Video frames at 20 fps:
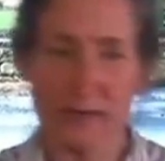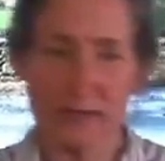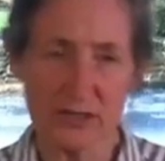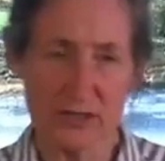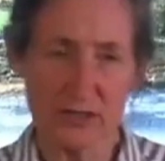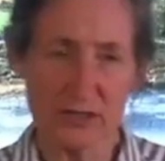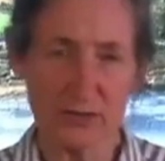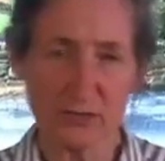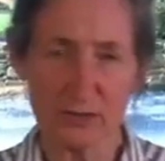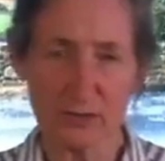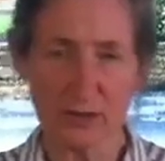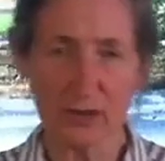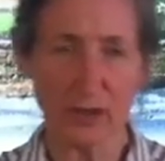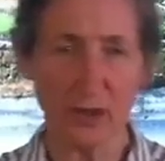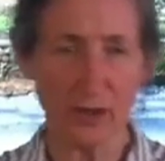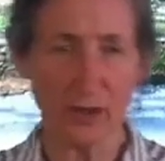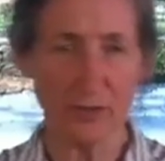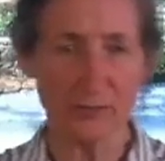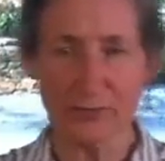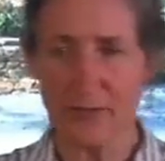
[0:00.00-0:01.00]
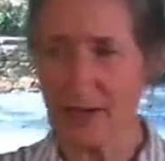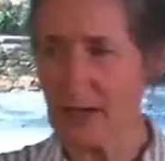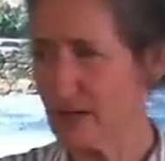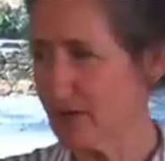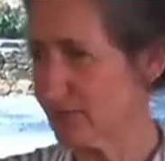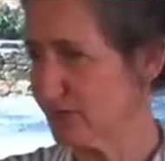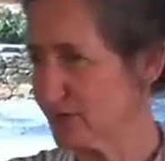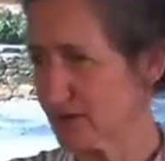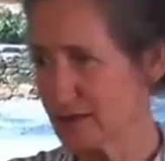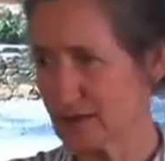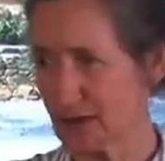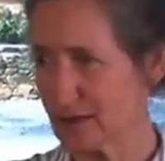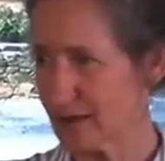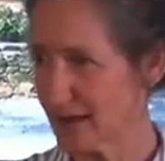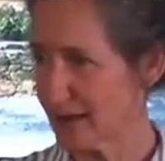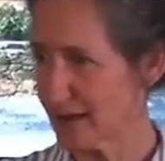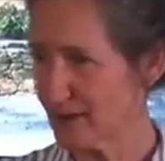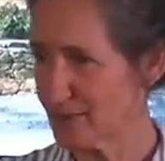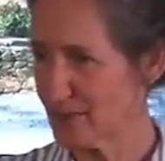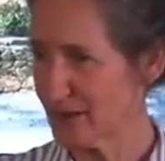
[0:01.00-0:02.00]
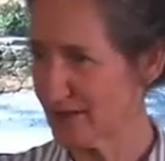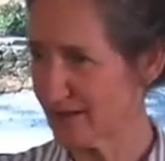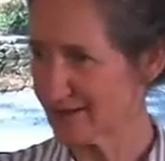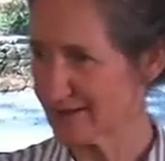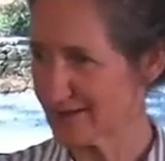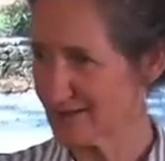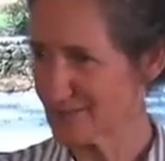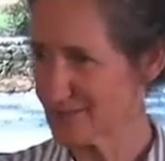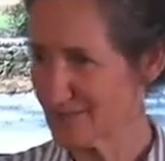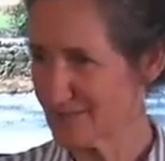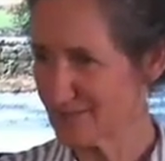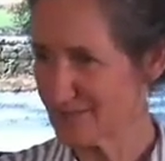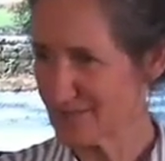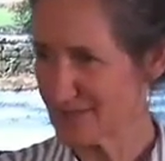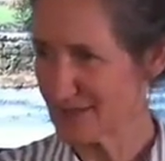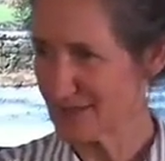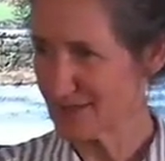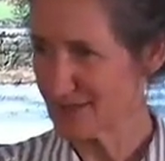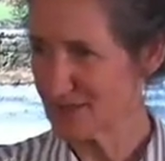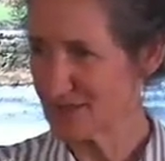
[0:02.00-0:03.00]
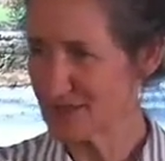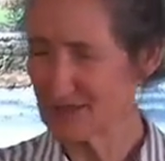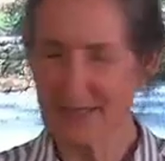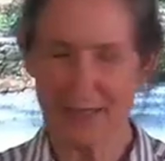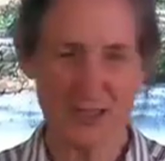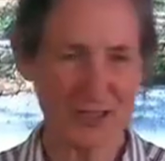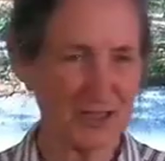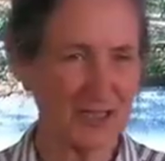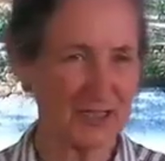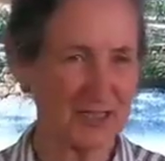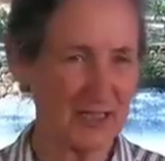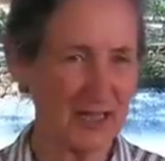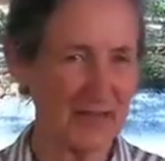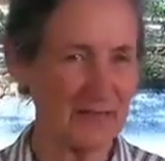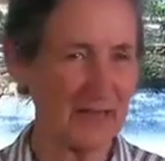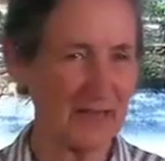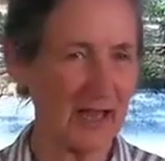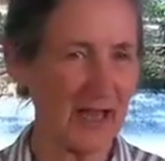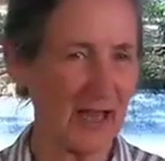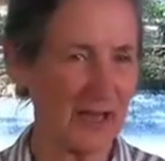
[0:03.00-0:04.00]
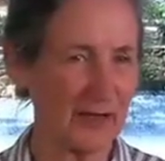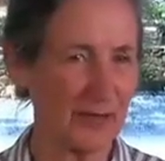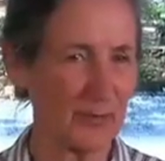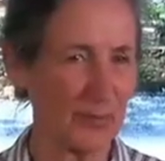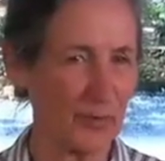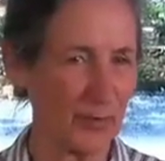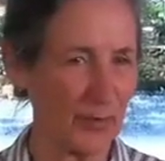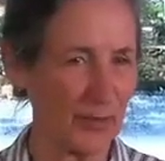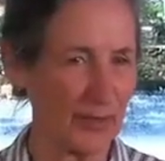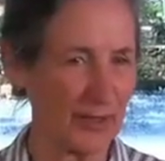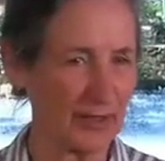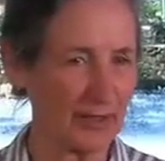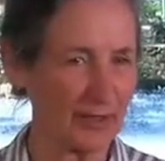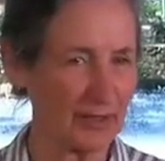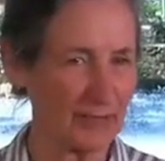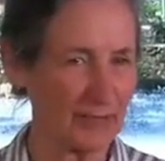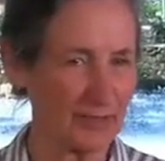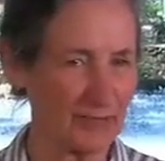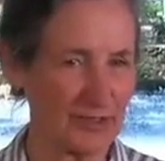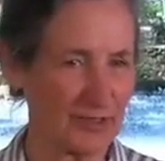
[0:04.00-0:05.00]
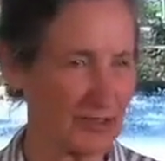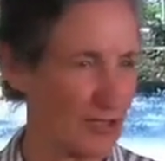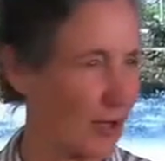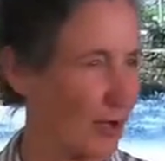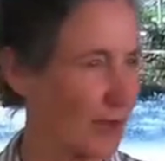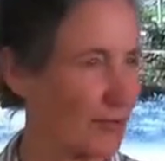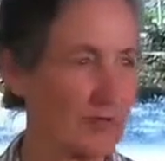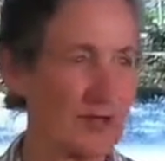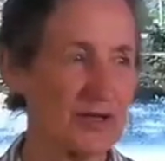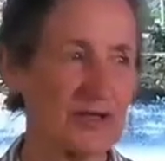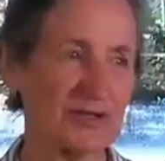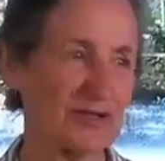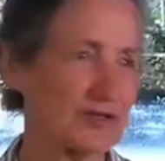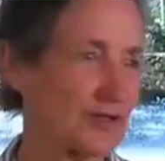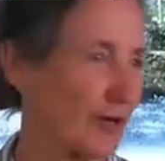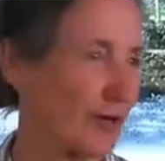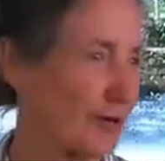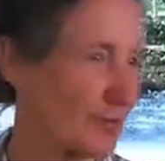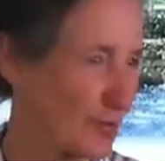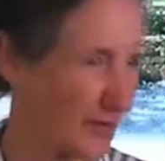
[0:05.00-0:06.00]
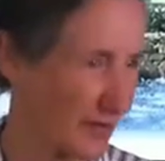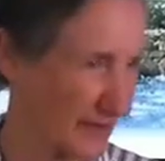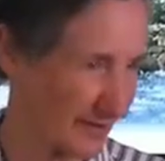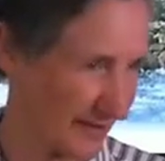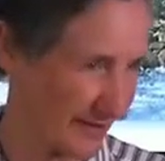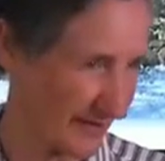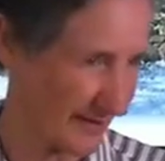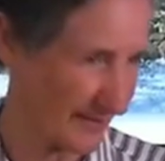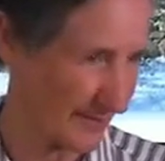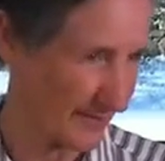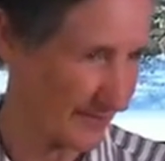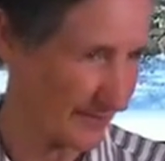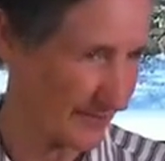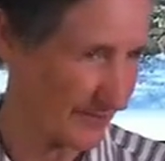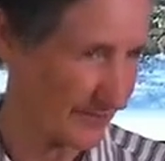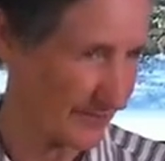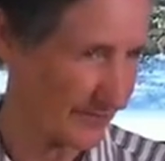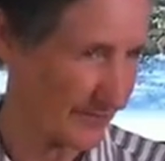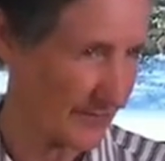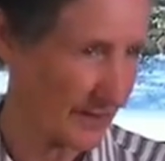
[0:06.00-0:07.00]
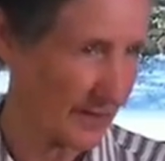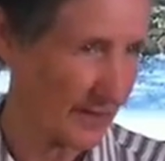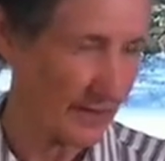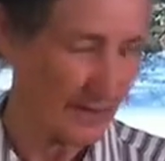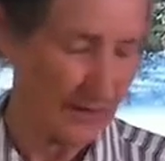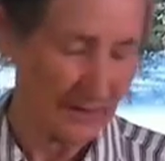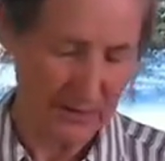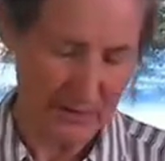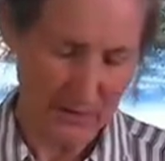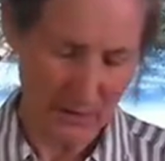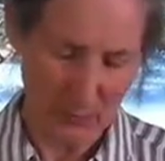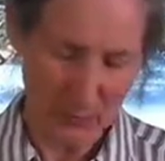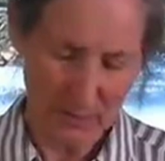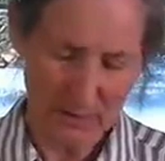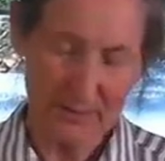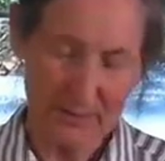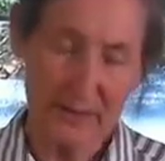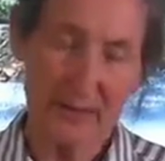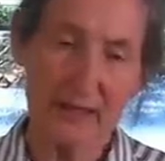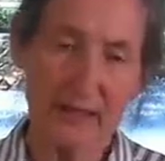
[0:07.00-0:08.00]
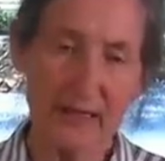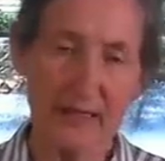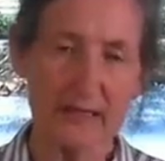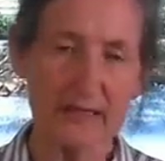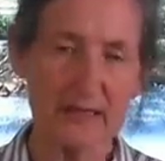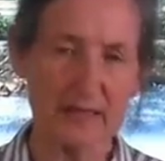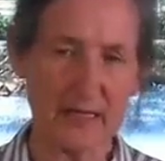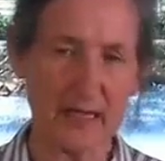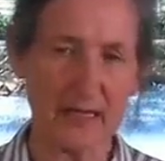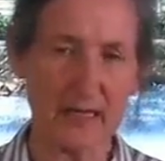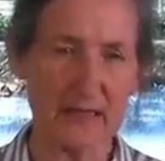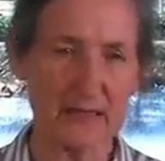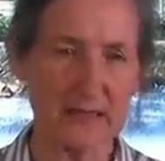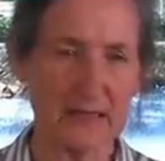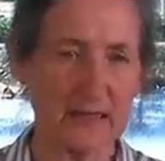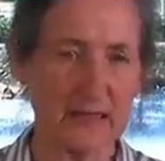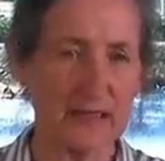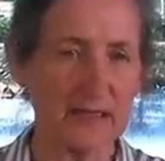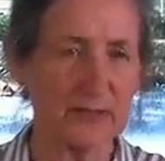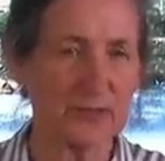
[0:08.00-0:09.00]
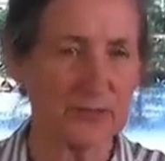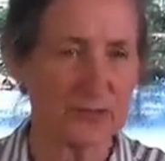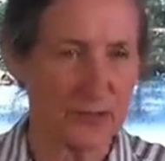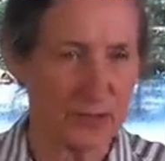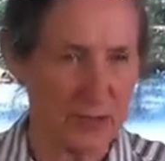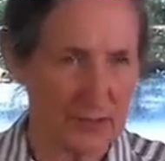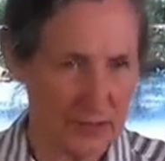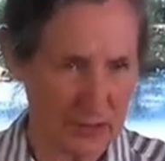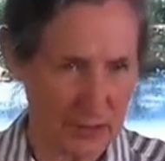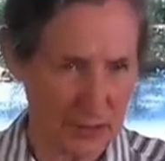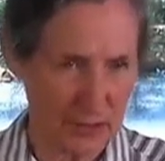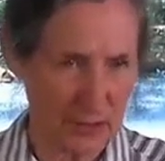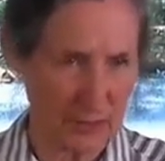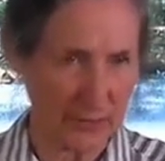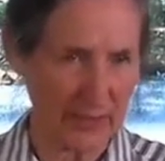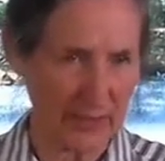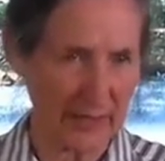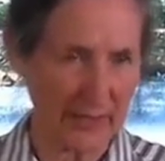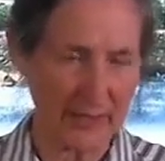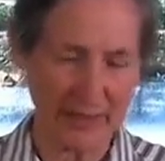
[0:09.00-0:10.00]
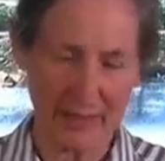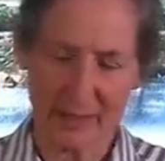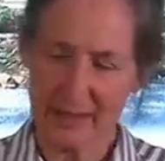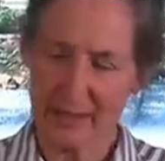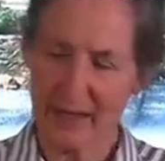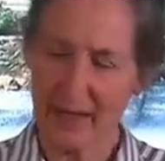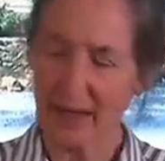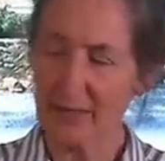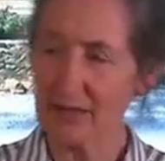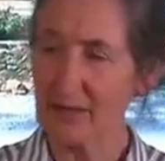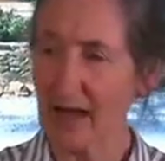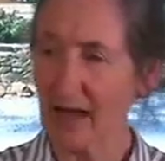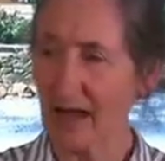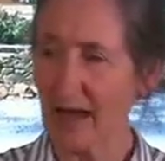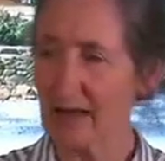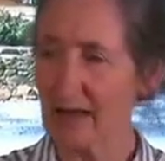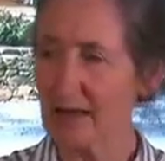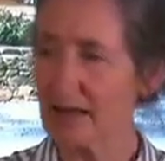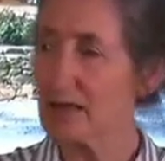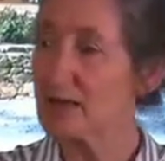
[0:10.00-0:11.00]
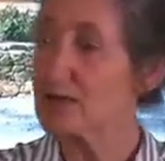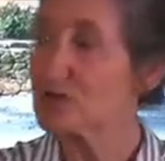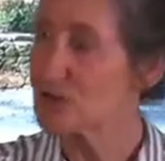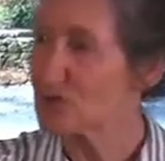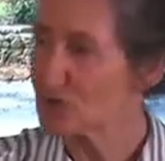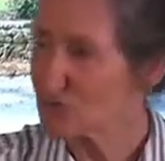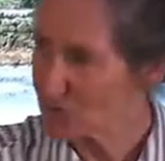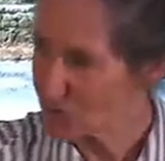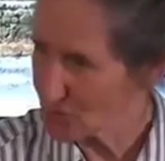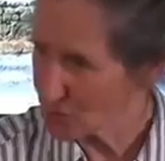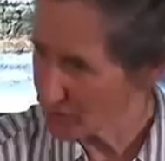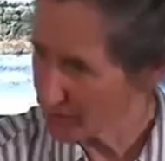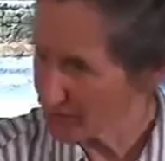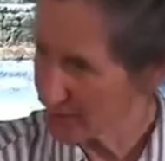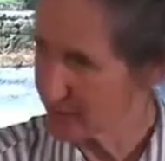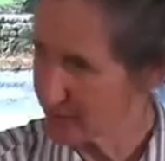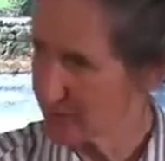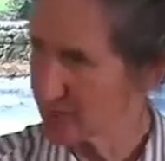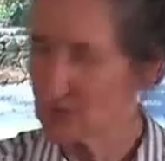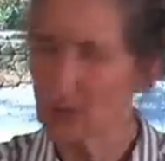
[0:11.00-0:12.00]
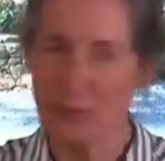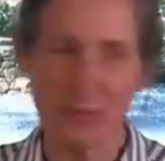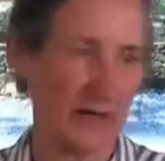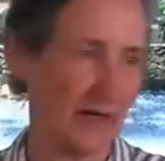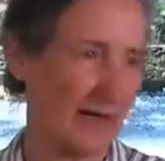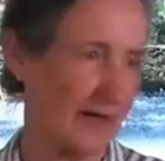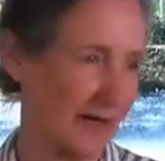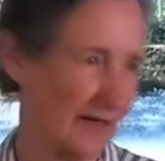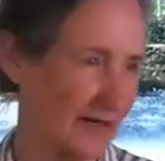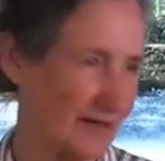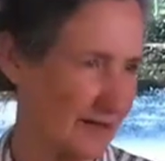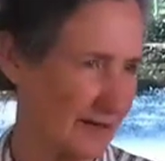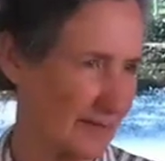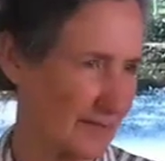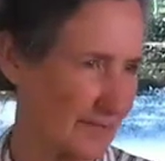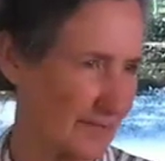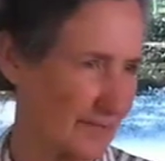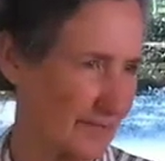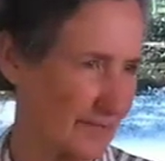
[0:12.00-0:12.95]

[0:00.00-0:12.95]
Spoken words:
she took it off, everything came out. She said she's never had a boil resolve so quickly. So what the heat does, it draws it to a head, and the onion's drawing it to a head,